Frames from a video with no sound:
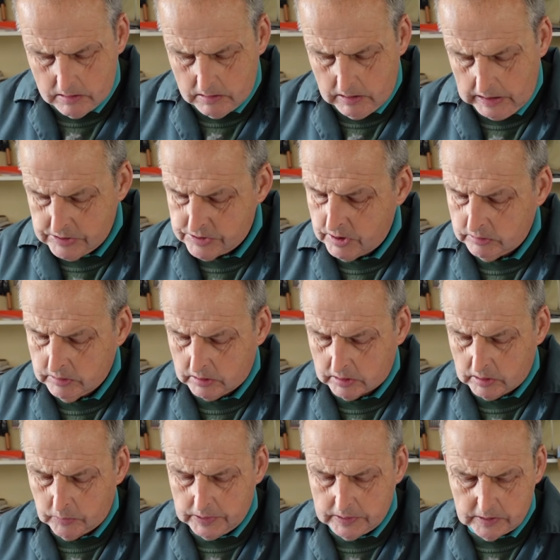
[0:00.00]
He's no
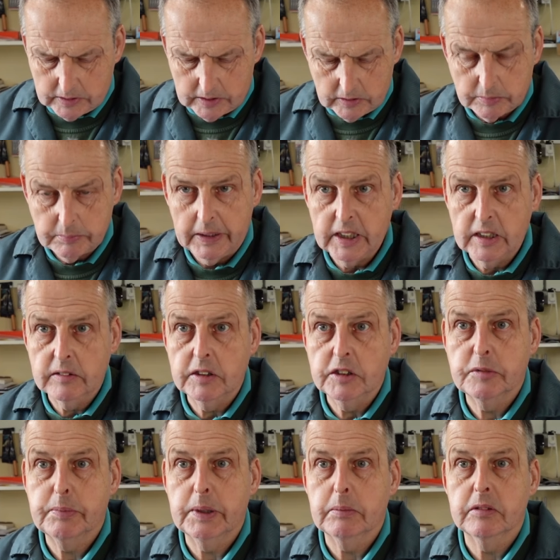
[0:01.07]
longer with us, as many of these
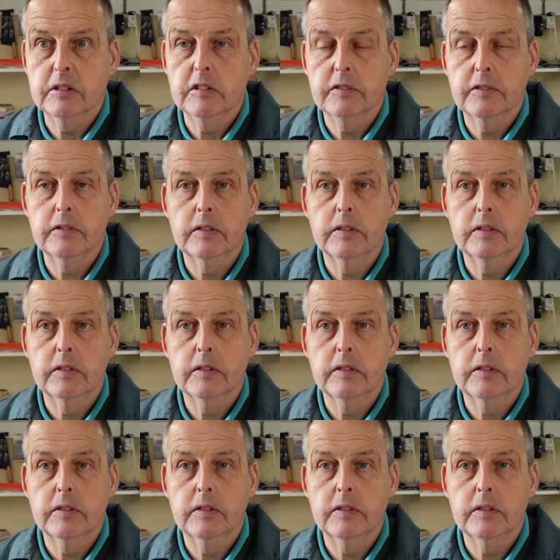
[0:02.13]
people have